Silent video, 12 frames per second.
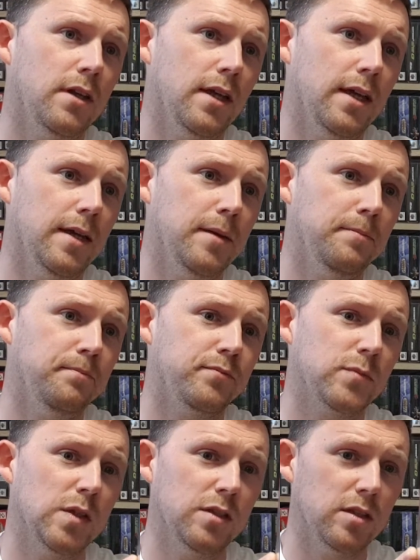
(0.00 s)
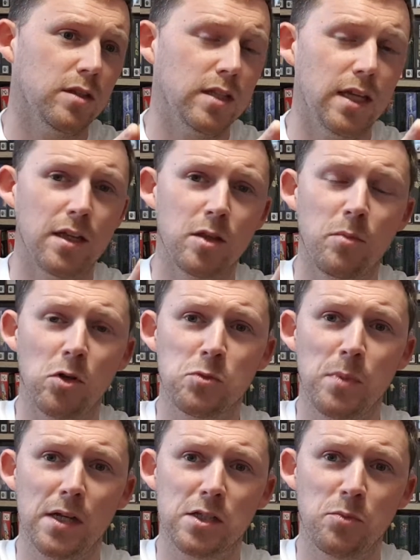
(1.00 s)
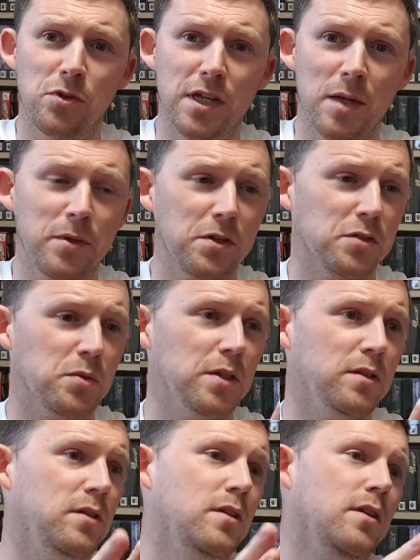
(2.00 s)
And yeah, the boss battles are pretty epic as well.